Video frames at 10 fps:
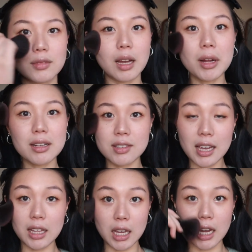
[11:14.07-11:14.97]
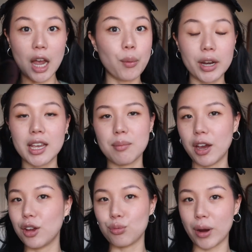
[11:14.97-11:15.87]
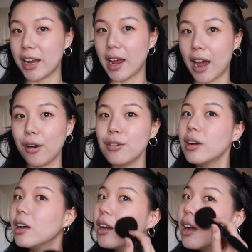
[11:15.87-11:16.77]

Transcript: I'm not saying like I want to get married right now,